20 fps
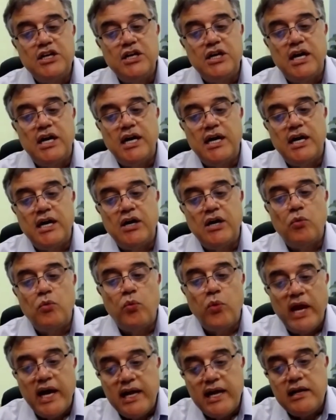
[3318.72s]

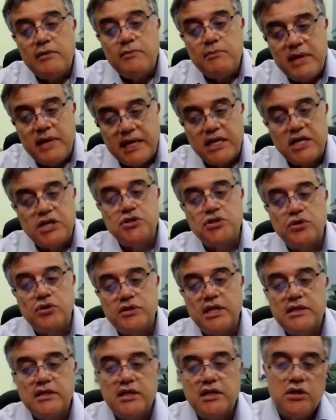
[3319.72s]
while making sure
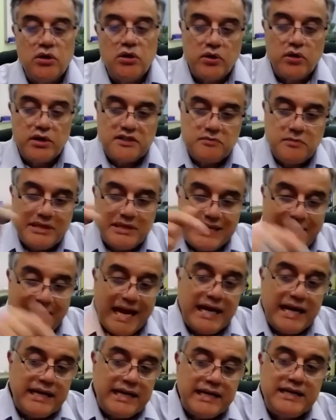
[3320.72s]
that the node is being
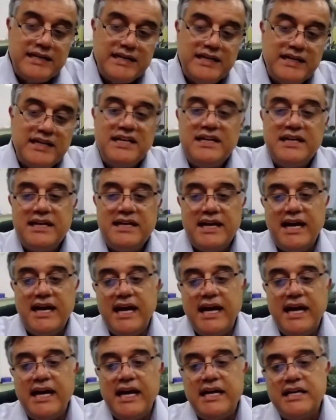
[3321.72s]
added
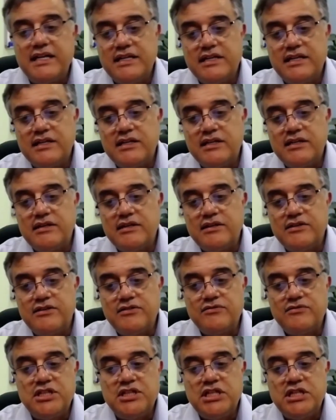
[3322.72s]
and
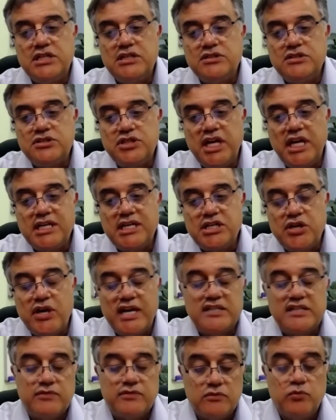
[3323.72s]
the state
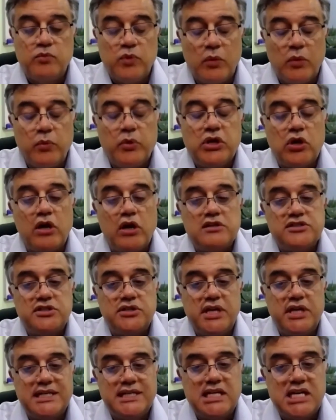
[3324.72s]
transfer, what we call
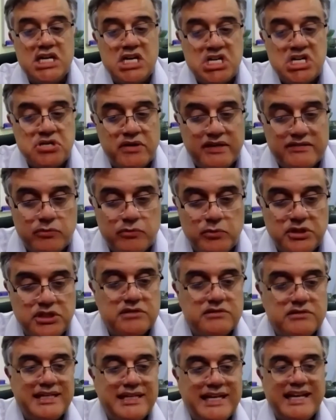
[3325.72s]
state transfer, which
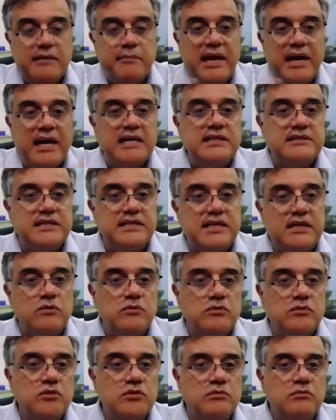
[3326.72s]
is the data balancing
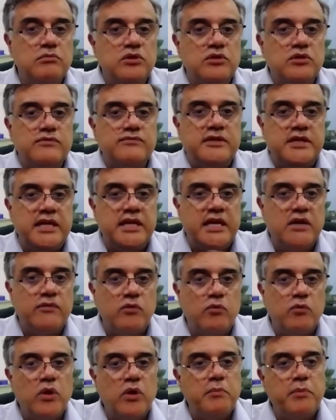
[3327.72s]
to move data
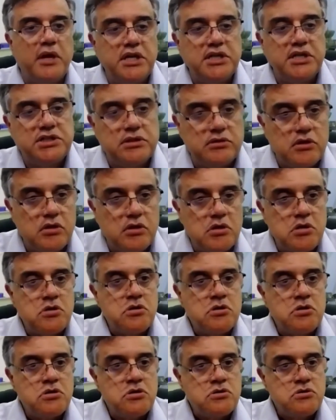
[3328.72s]
from one partition
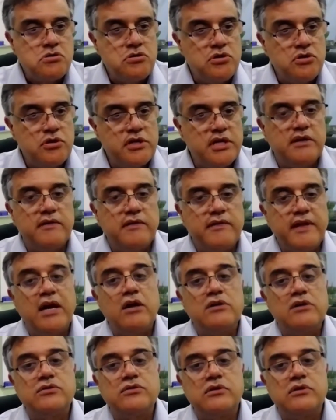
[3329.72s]
to the other. That
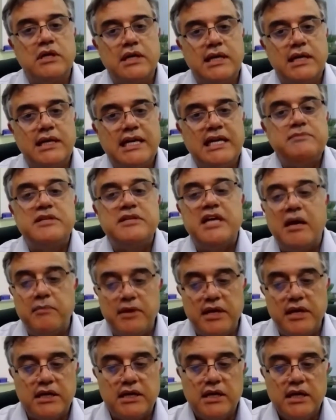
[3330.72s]
also keeps
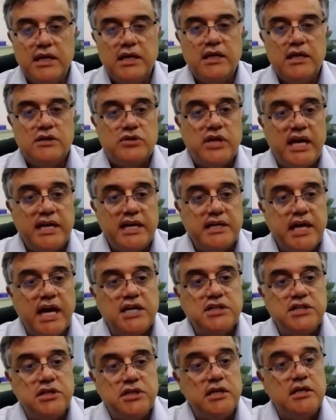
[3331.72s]
happening. So
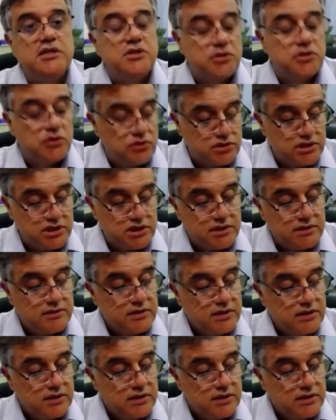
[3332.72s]
NCache ensures it.